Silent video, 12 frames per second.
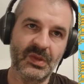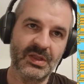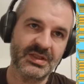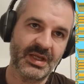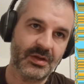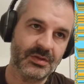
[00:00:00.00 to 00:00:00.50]

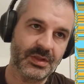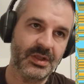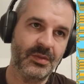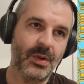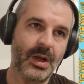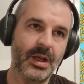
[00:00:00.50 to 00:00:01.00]

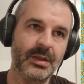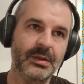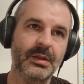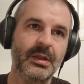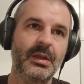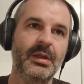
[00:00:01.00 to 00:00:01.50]
secondary
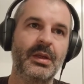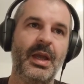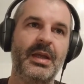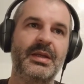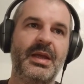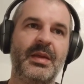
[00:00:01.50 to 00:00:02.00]
one,
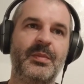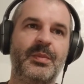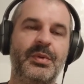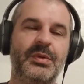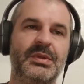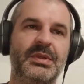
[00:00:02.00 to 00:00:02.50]
and then
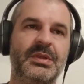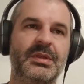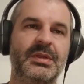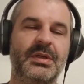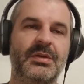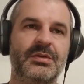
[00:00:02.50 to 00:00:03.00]
put
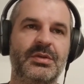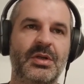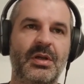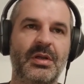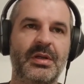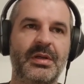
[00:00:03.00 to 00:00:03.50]
the
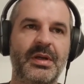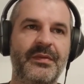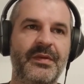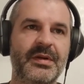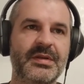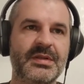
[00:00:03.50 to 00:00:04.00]
controller
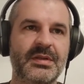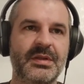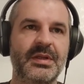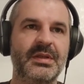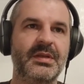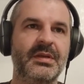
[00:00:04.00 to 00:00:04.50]
reference on it.